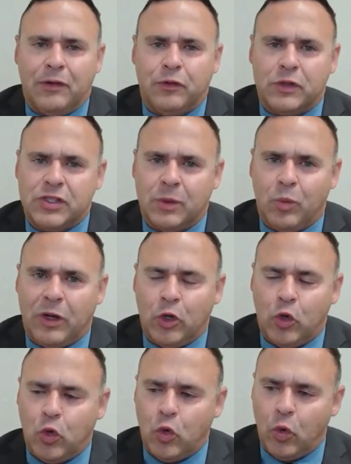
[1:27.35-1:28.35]
for someone
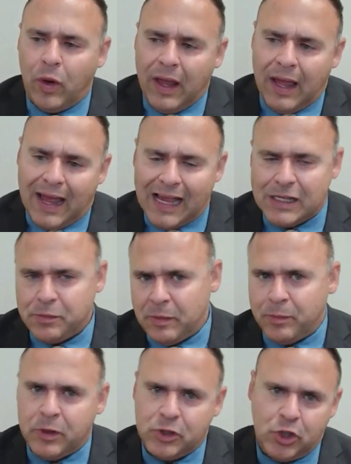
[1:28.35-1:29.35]
who has
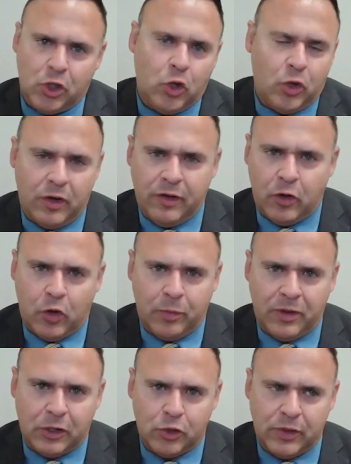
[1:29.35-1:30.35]
been persecuted in their
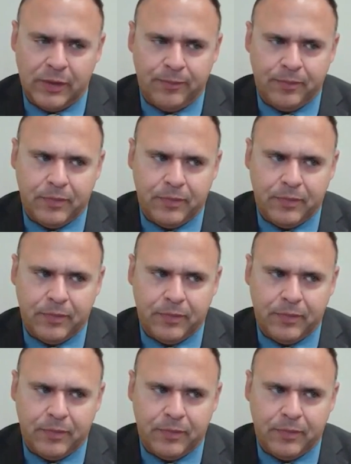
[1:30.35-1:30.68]
home country